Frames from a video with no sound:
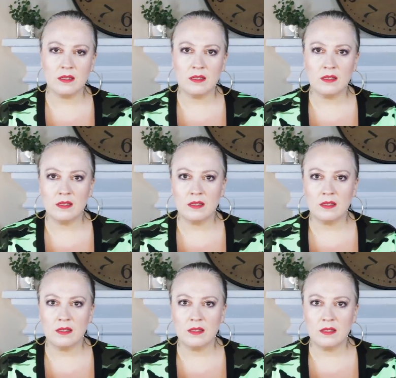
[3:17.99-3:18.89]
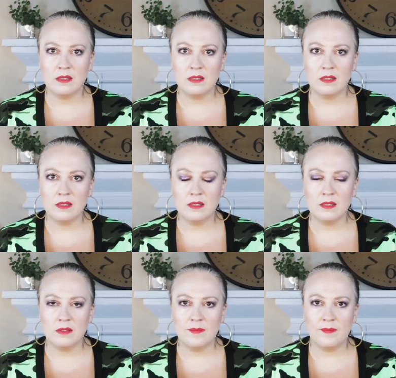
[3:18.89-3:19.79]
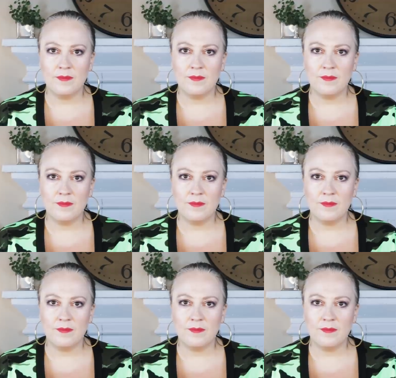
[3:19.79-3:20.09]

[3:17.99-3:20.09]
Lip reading: (silence)